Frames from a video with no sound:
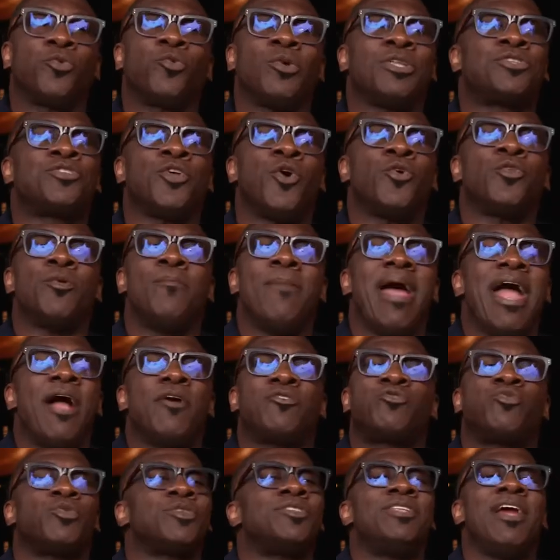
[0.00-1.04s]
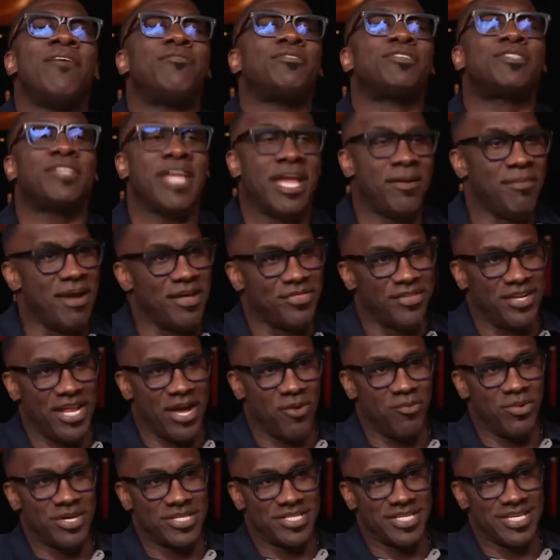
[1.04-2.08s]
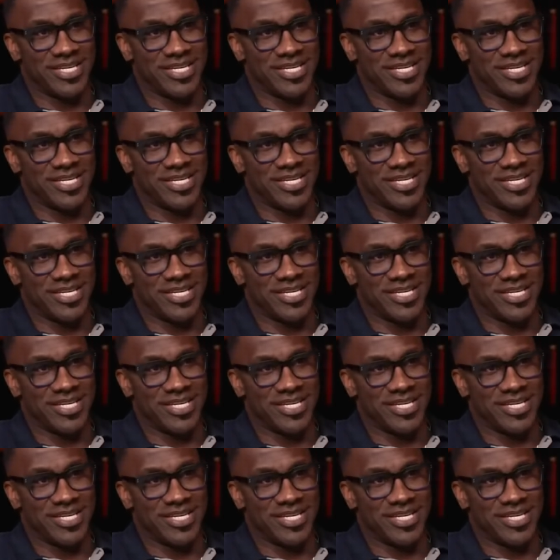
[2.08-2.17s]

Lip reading: the marriage was never the same after that, was